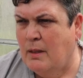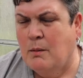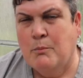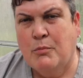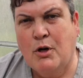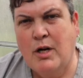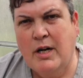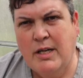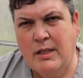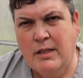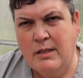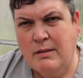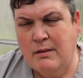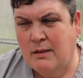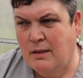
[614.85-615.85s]

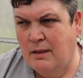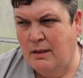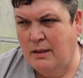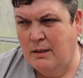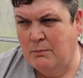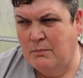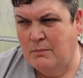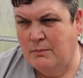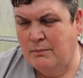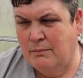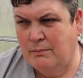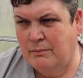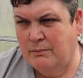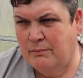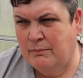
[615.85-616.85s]
Prior
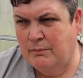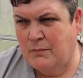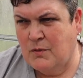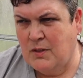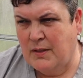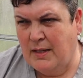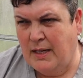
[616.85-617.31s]
to